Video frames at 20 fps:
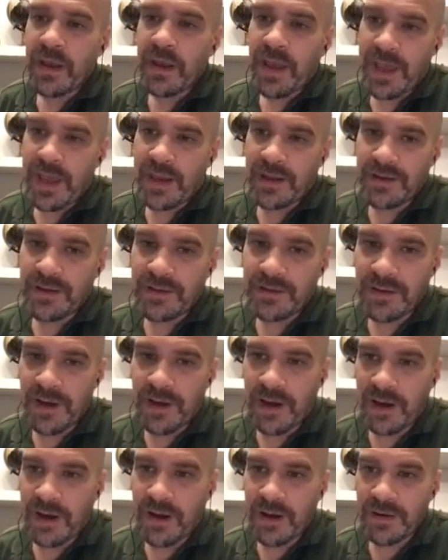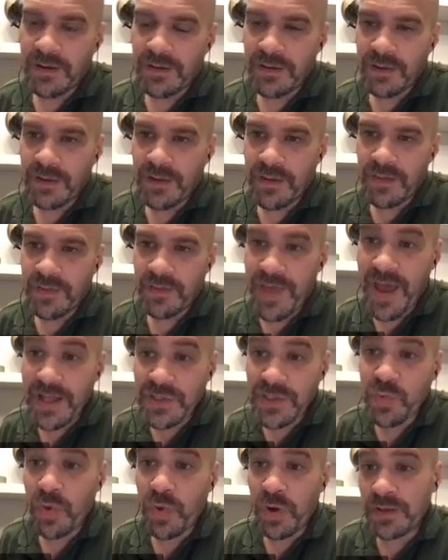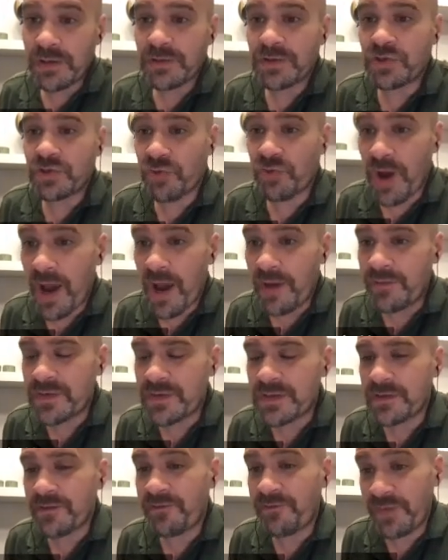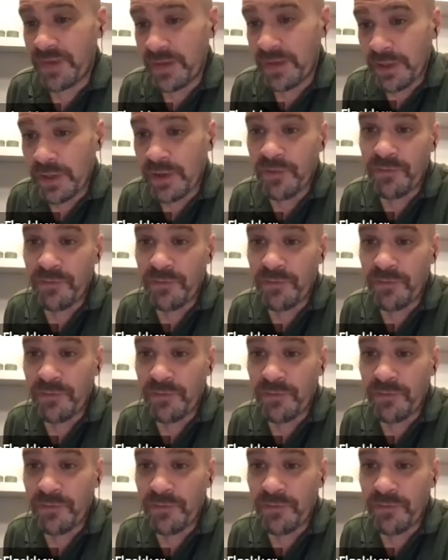And that's what drives the feeling